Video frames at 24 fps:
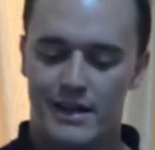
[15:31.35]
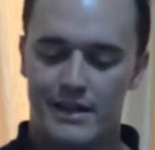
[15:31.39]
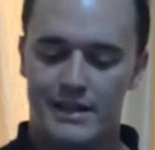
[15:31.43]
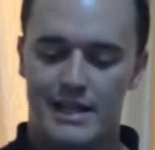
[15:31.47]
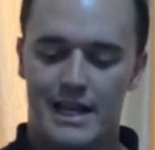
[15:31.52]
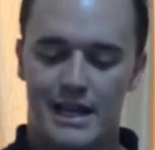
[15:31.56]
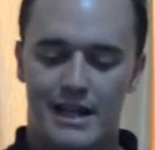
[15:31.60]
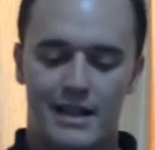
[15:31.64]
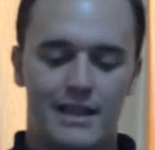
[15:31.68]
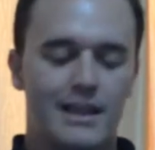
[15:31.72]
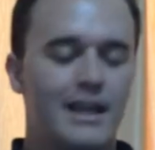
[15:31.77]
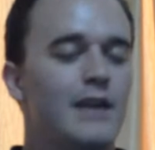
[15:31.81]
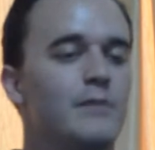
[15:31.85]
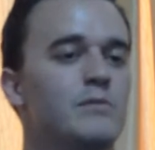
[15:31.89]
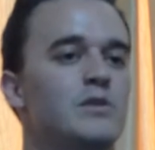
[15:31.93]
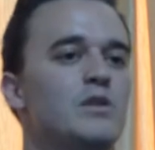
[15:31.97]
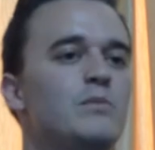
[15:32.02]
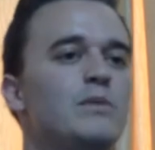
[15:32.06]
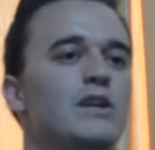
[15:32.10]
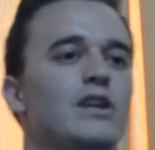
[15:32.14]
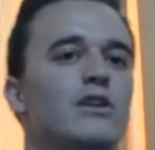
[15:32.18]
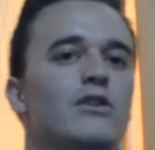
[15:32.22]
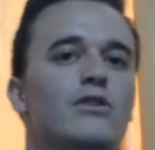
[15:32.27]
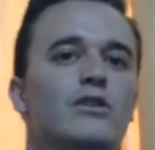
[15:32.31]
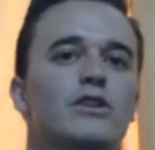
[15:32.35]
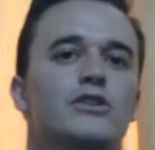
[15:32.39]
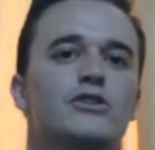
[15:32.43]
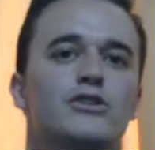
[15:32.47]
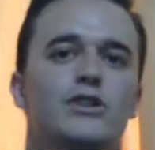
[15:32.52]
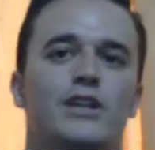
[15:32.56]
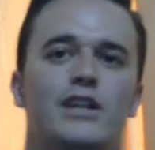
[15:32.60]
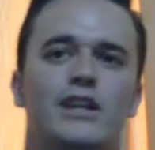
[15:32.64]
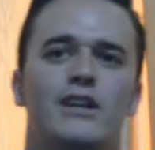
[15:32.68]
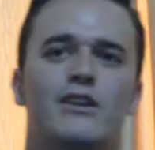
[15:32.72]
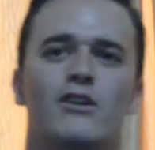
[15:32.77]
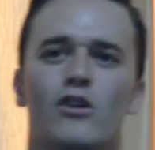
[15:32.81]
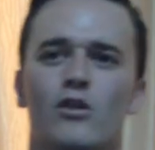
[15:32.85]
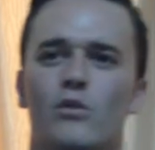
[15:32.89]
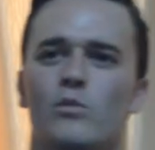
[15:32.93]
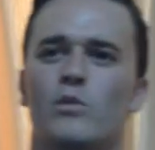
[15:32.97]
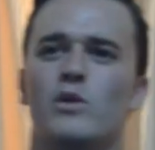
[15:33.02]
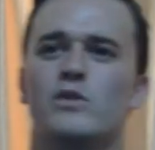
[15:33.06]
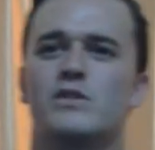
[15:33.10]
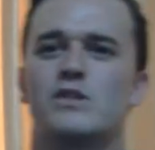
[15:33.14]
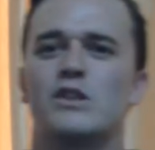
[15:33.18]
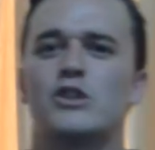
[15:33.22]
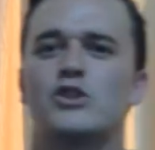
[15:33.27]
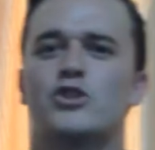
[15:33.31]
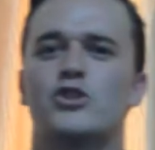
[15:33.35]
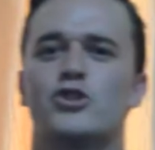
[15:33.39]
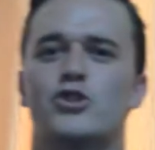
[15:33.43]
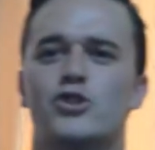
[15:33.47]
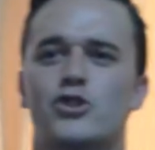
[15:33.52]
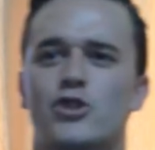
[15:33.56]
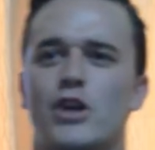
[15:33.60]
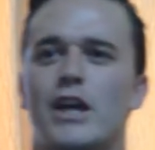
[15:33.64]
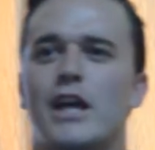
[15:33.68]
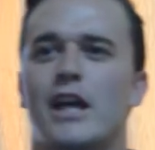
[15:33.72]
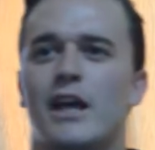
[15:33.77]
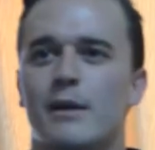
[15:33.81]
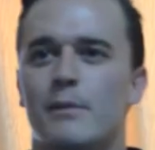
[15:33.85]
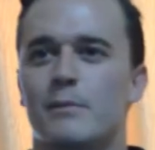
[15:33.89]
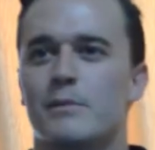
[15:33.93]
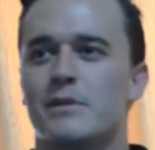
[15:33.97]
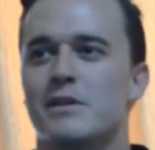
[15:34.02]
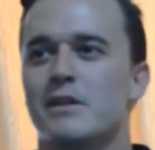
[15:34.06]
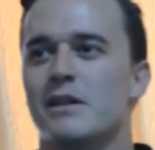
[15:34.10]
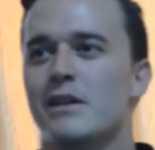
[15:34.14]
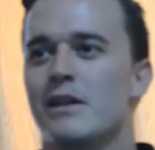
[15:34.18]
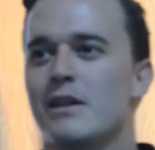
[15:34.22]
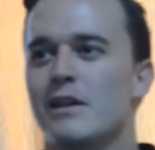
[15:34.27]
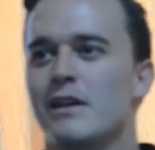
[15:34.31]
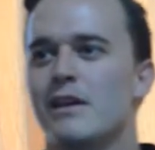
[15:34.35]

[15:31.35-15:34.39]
that claim to be Christian and almost ashamed